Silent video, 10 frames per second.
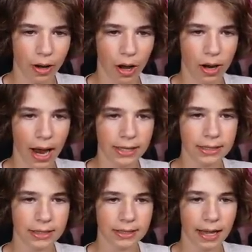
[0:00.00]
All right, I just need
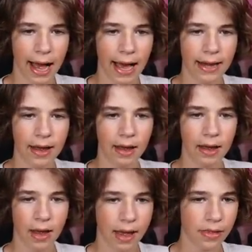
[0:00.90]
to slide
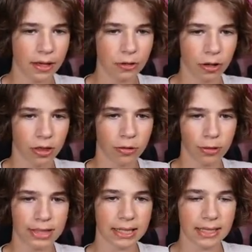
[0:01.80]
and then do a
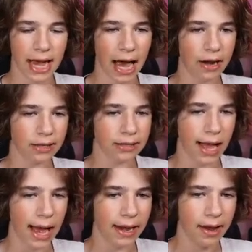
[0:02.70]
360 out of the slide.